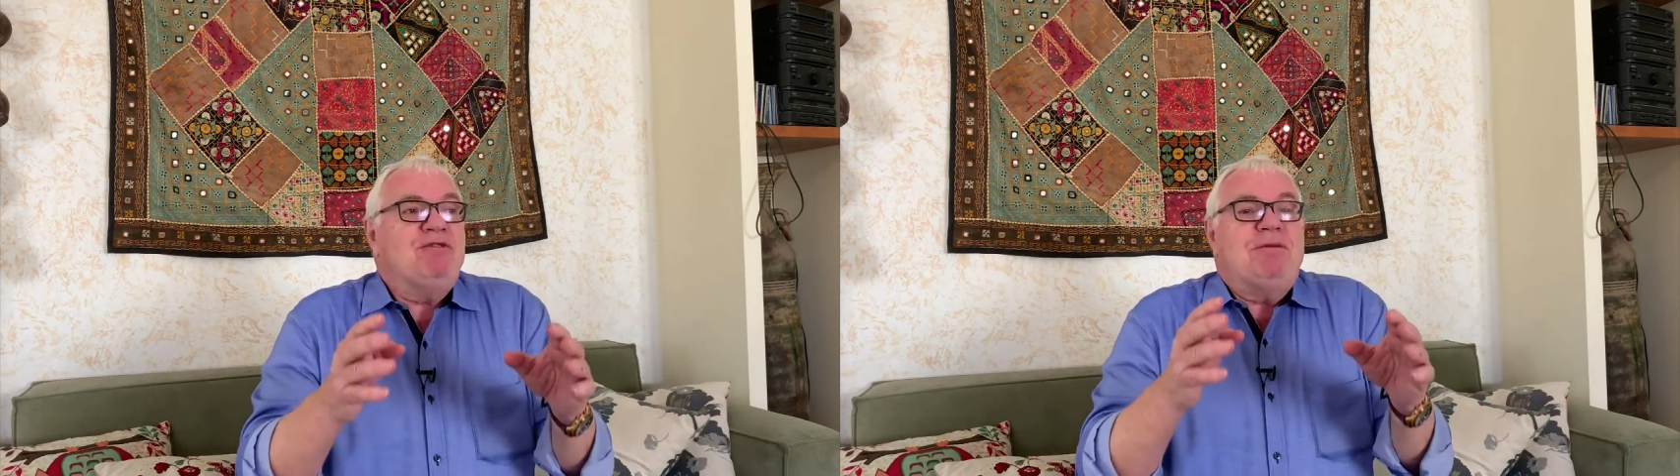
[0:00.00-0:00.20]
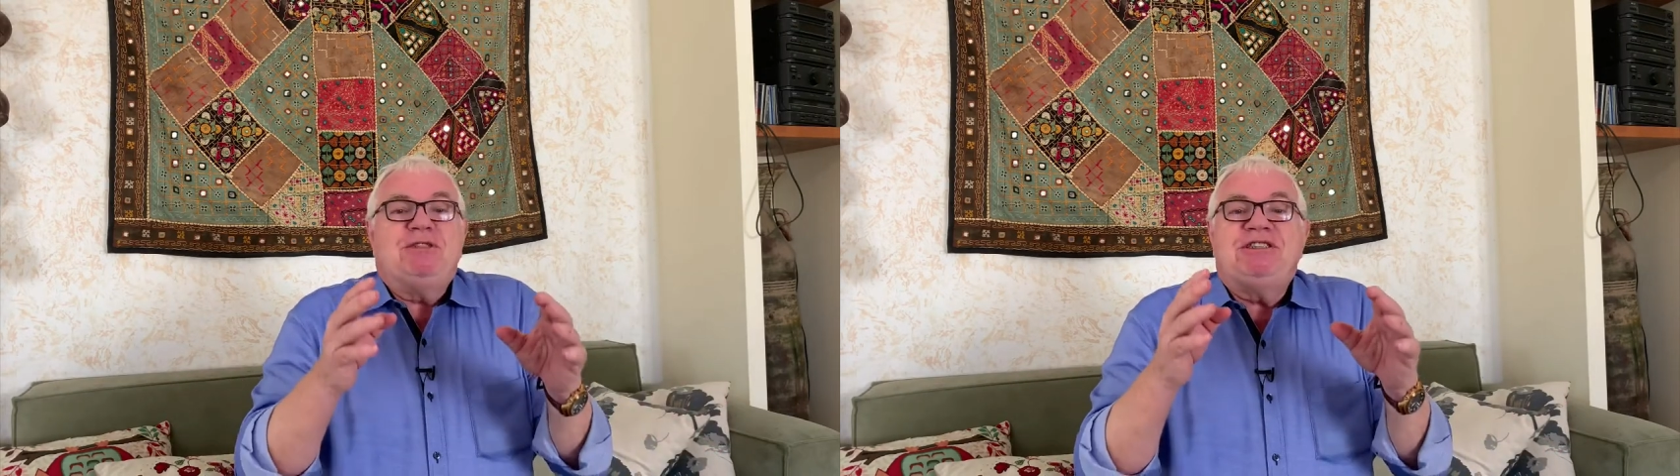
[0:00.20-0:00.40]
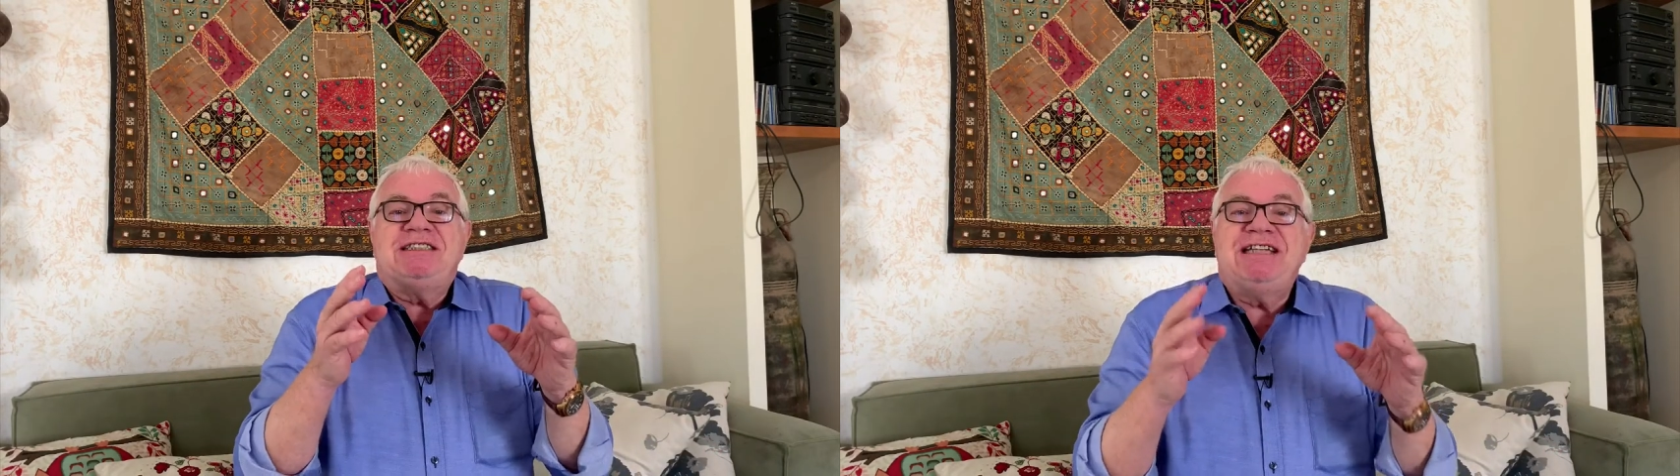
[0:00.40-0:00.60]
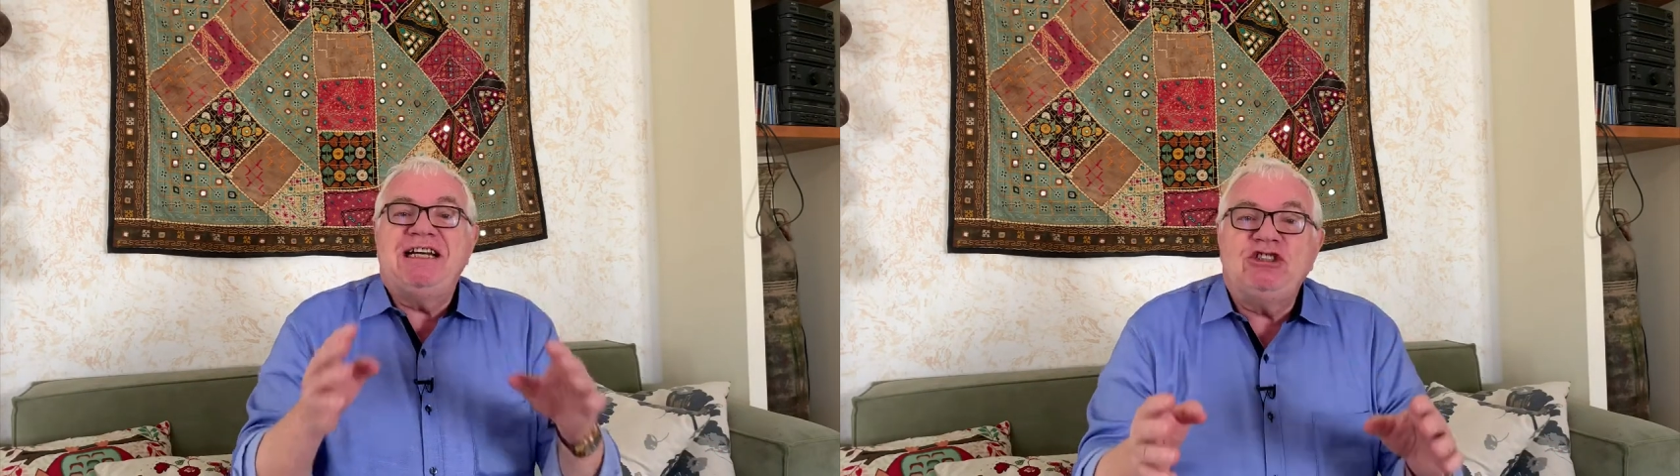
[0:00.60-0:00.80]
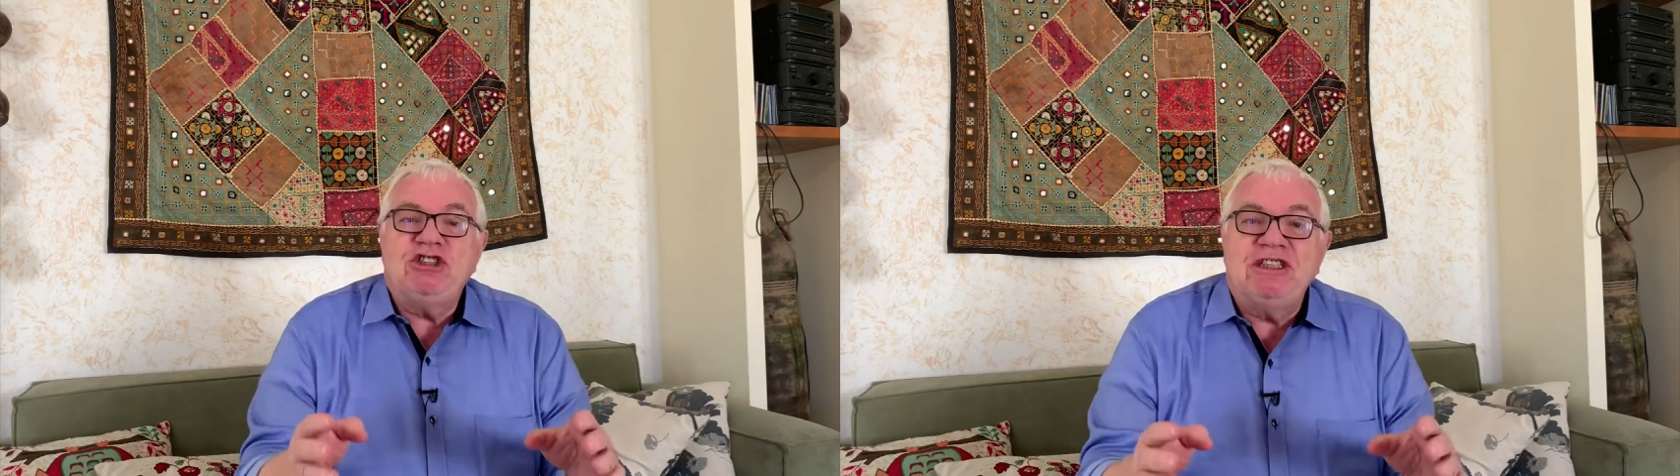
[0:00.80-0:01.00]

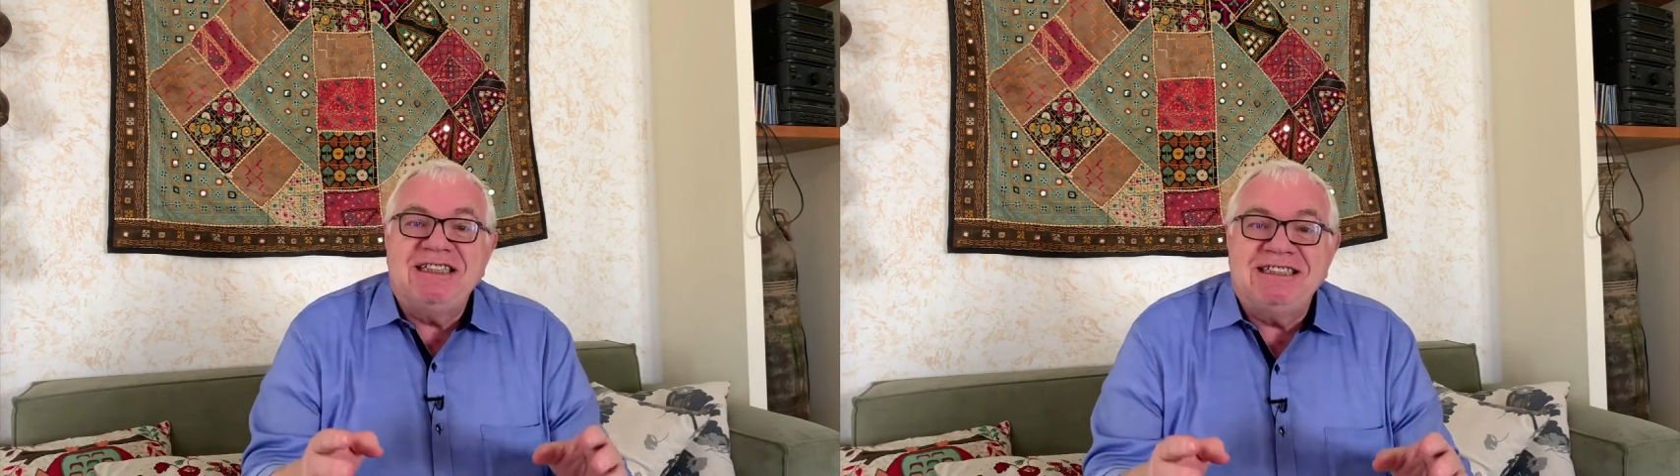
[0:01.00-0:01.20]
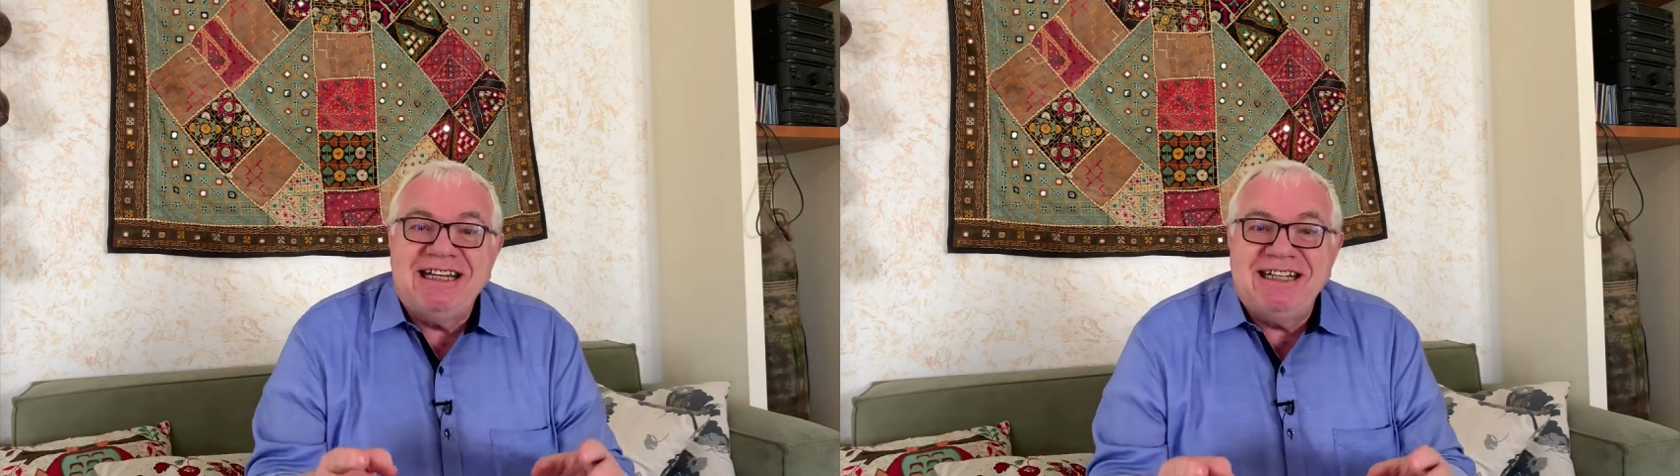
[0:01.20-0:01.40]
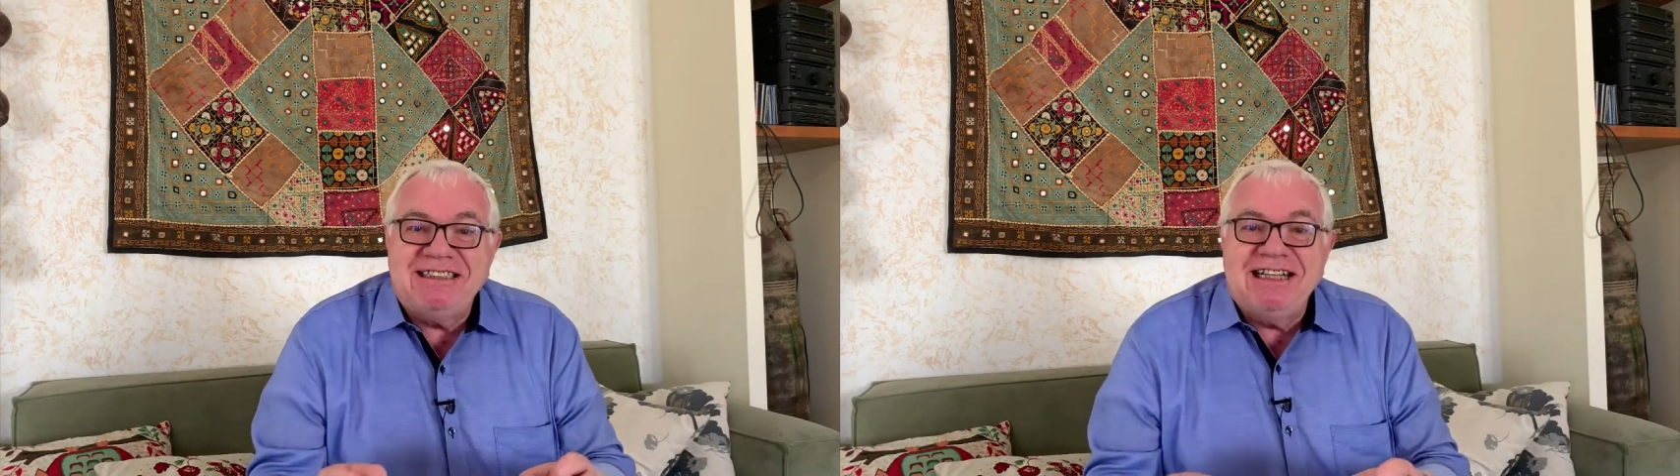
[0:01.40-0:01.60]
representation in the United